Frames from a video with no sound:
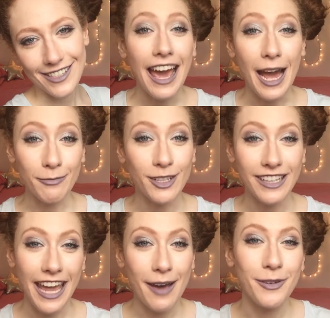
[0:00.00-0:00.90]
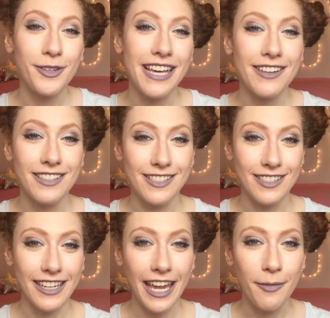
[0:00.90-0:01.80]
I'm really happy with how this
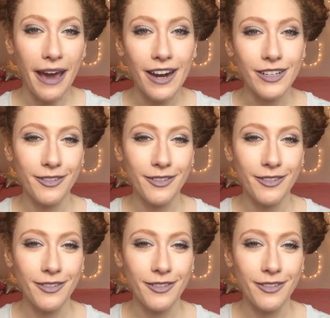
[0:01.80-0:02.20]
look came out.